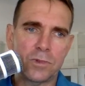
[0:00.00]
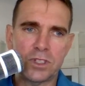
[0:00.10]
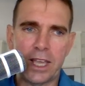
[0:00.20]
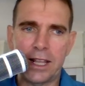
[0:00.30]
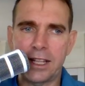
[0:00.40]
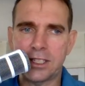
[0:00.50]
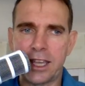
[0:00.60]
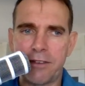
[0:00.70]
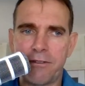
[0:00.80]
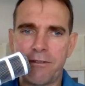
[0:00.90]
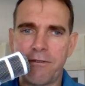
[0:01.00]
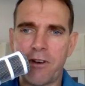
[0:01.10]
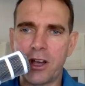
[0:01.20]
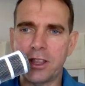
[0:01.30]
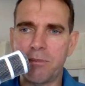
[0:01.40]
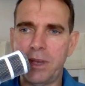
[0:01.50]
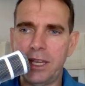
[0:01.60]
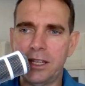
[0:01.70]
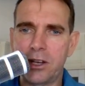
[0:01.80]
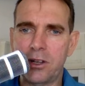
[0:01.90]
let's say find the
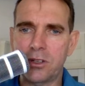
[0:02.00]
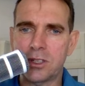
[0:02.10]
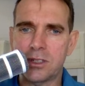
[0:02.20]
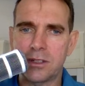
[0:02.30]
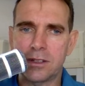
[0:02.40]
B notes.